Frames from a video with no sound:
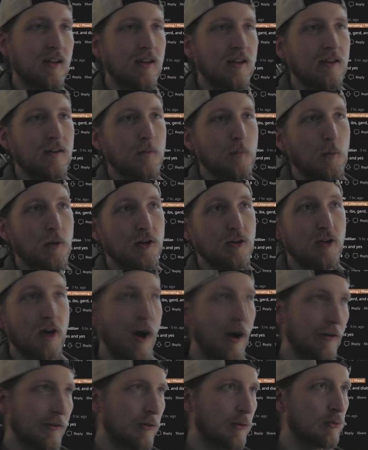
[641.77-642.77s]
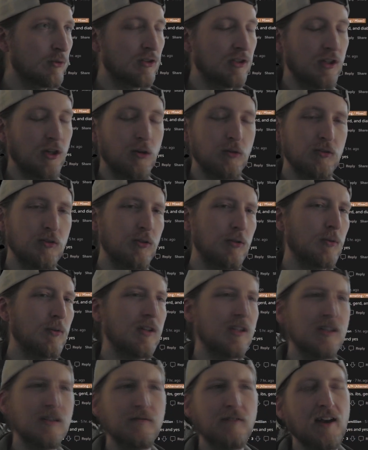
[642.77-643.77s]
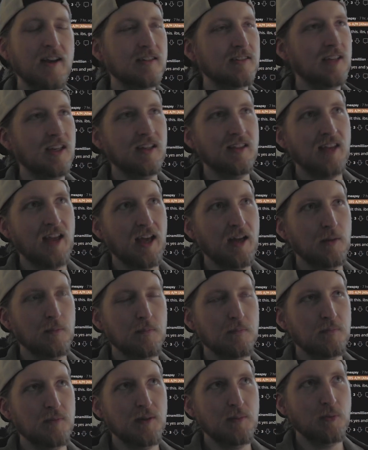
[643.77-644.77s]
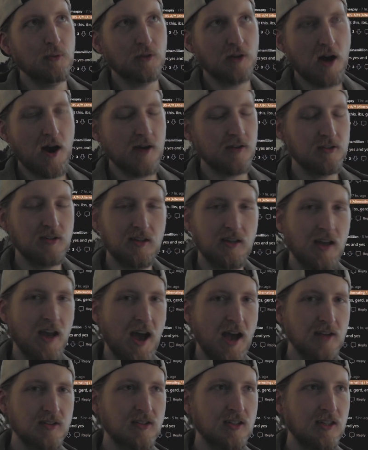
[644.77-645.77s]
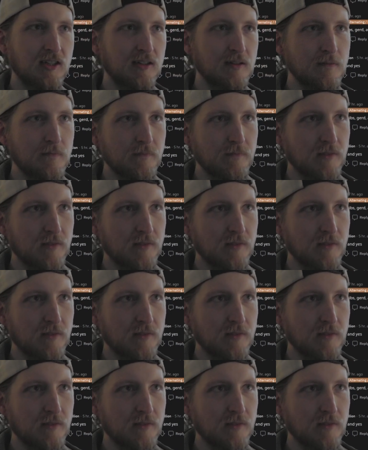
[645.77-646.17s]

What doctors to go to? Any advice like that people are constantly asking.